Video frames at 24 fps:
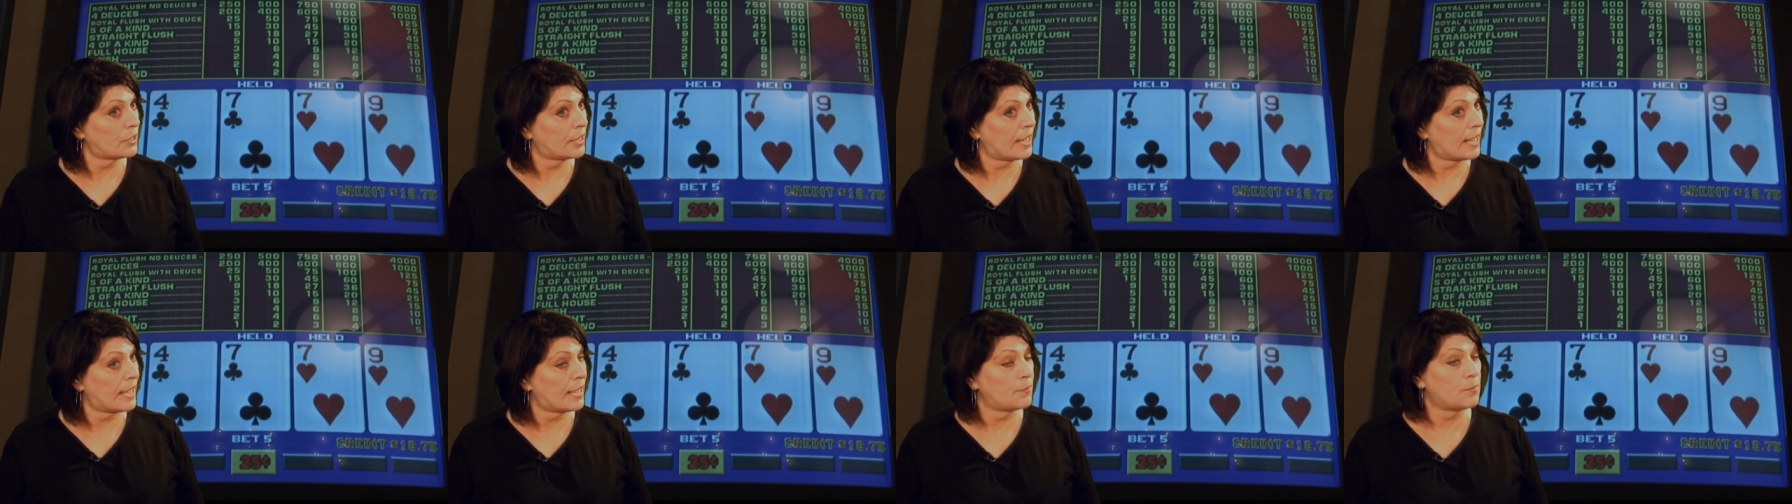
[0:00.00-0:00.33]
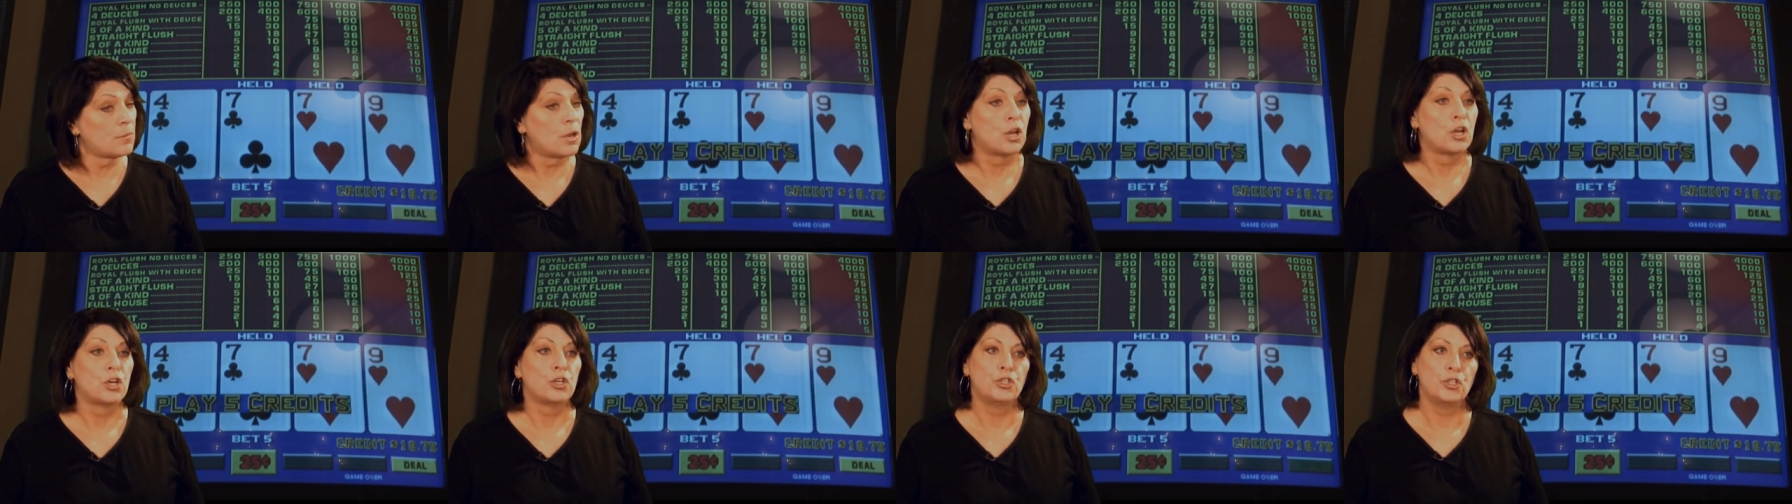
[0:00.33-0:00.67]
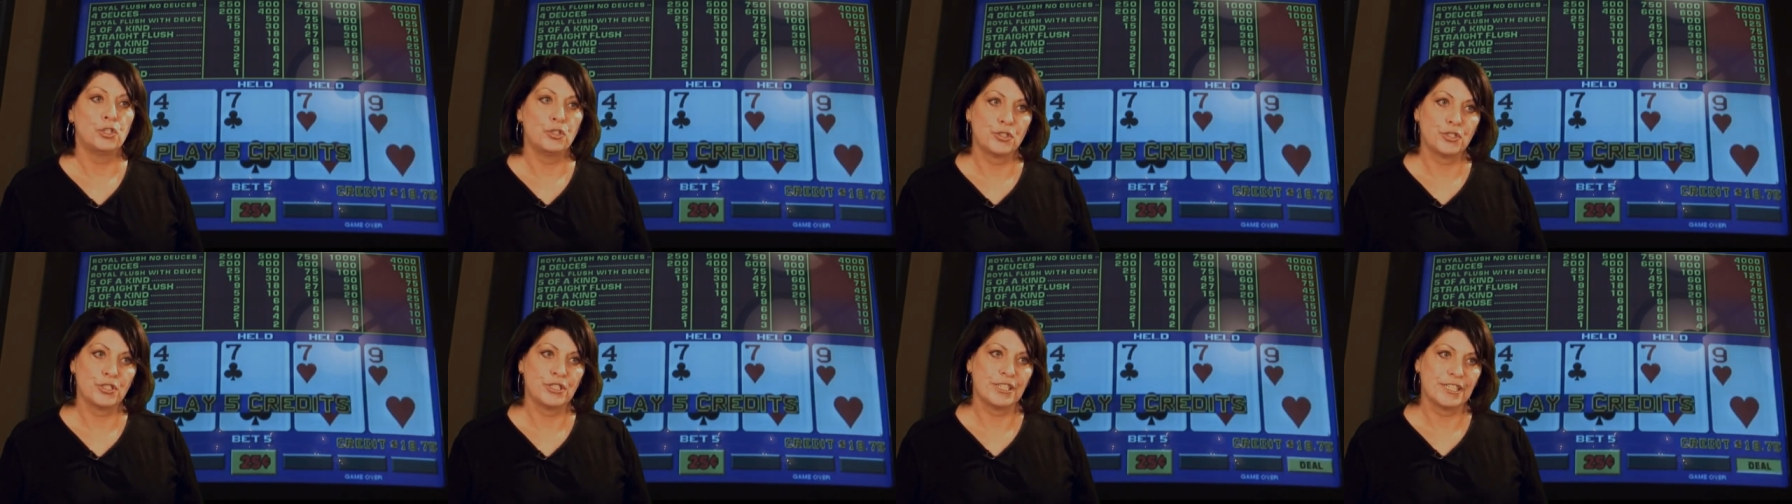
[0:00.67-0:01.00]
game
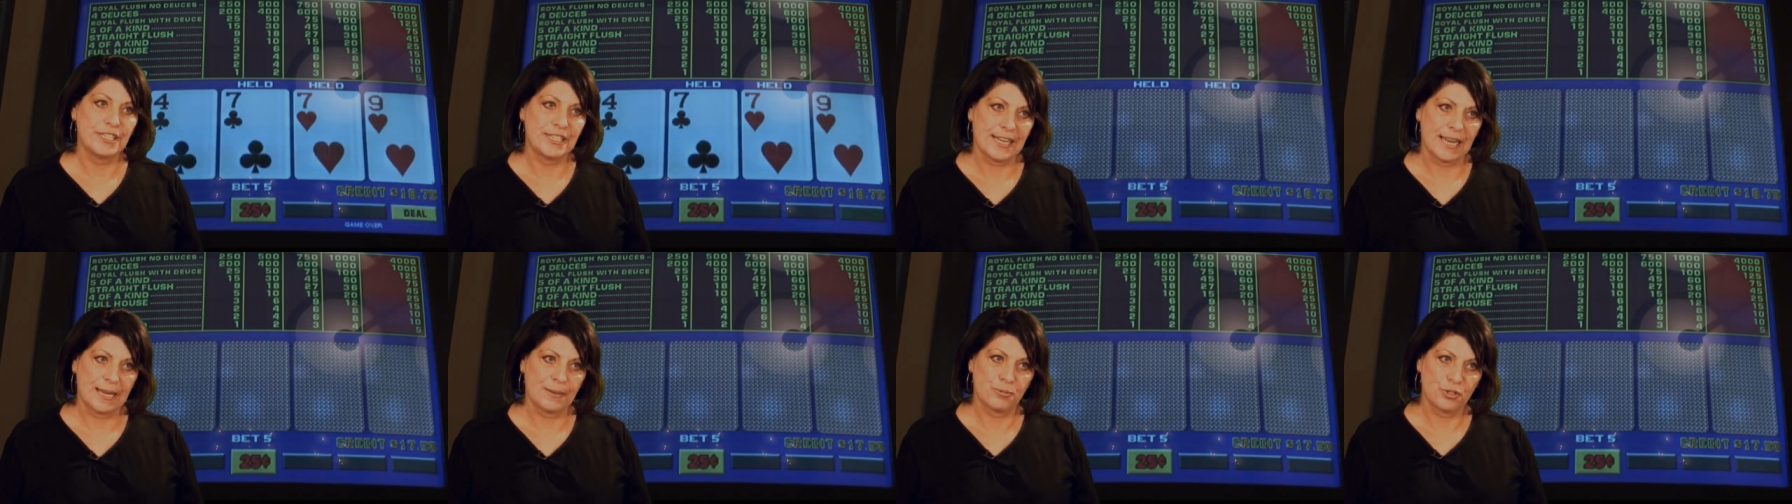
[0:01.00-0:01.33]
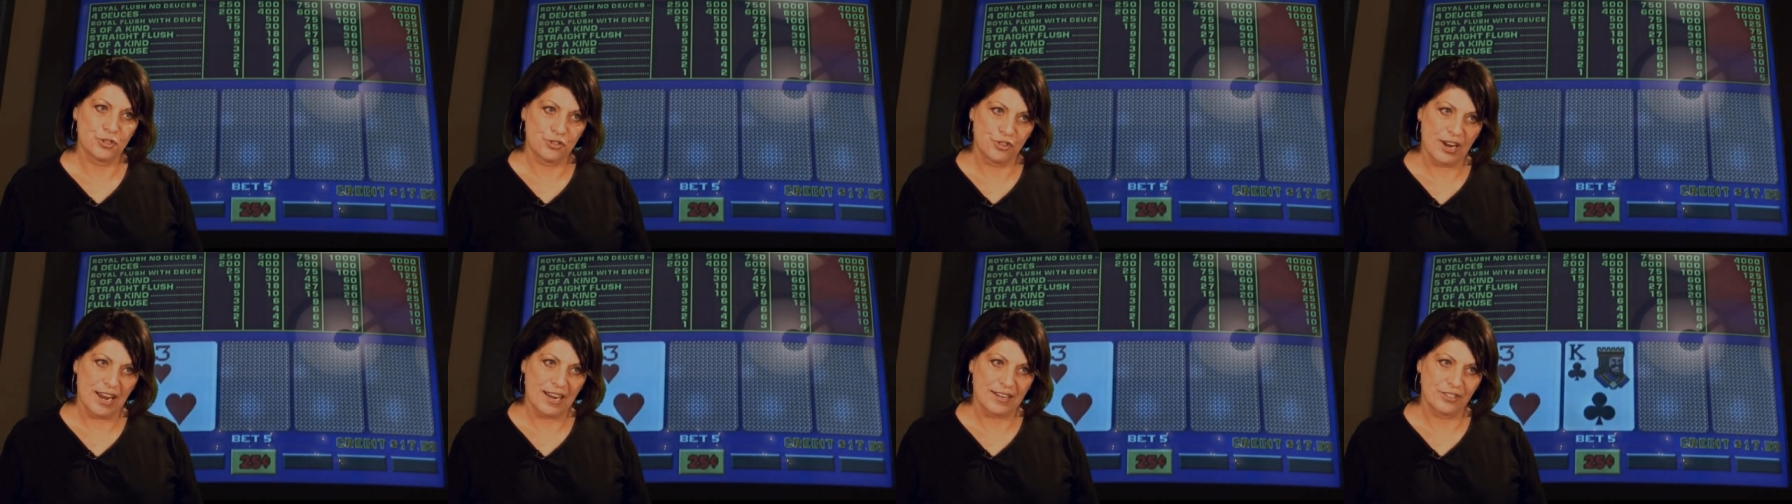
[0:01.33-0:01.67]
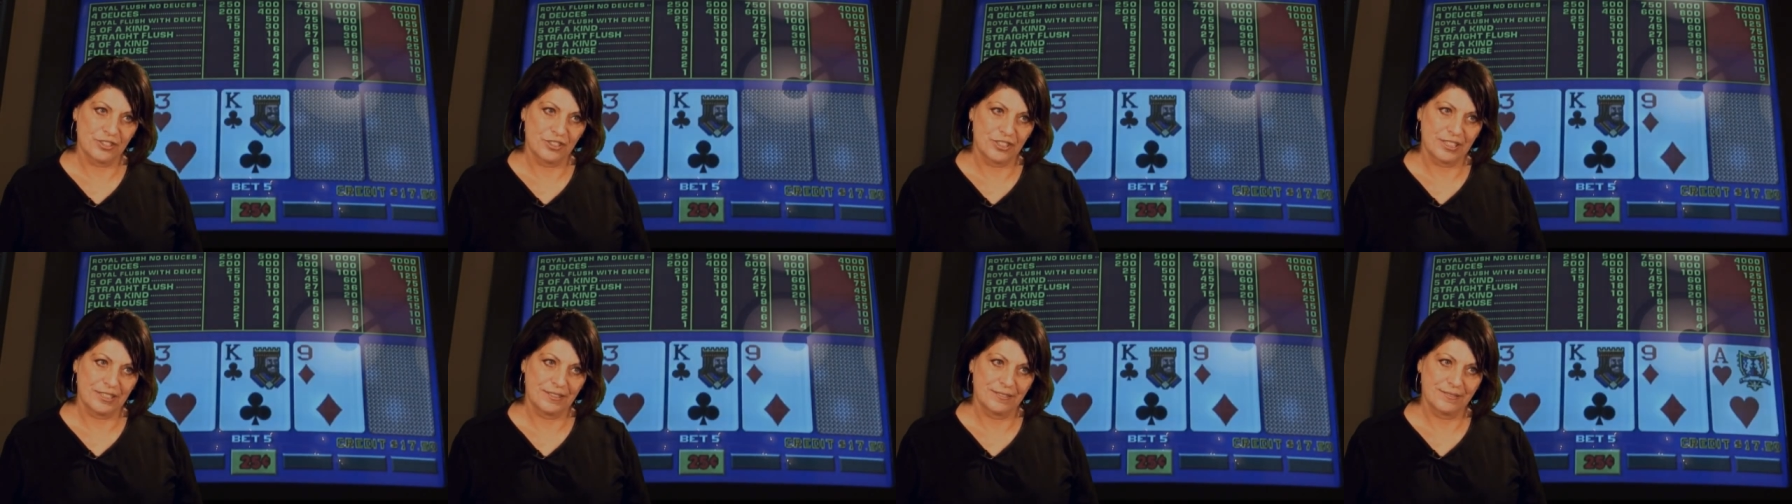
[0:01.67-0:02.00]
using the same
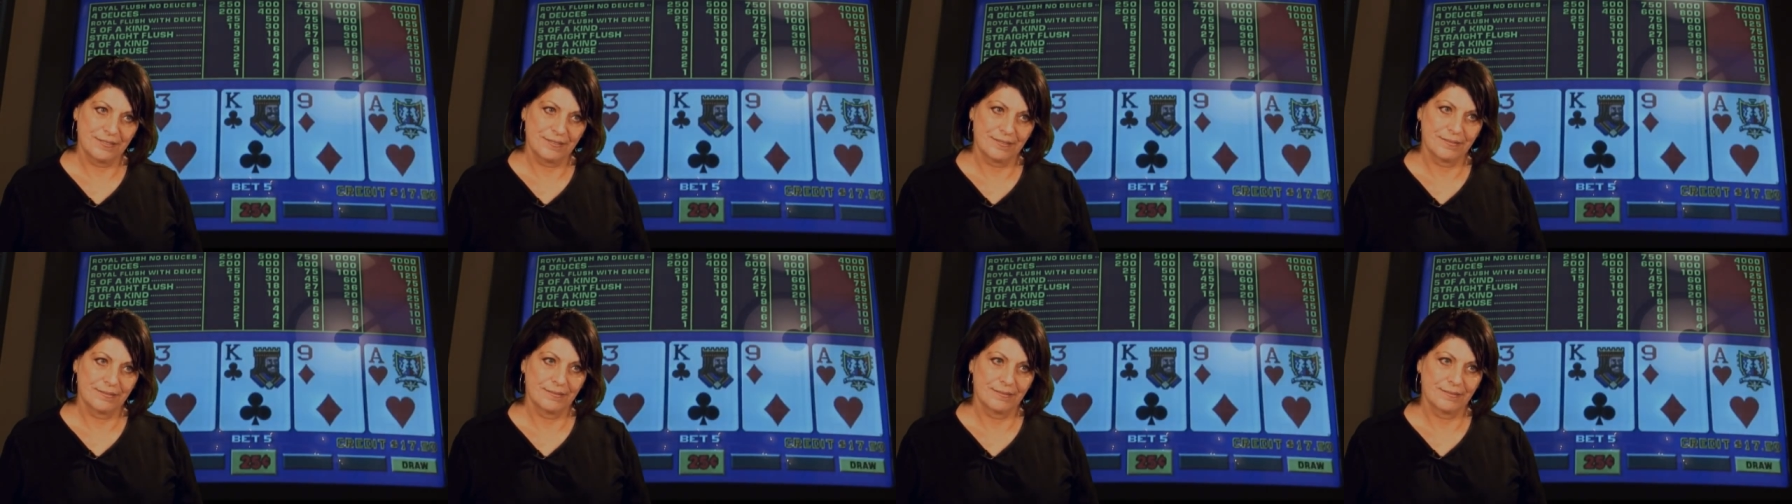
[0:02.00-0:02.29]
strategy.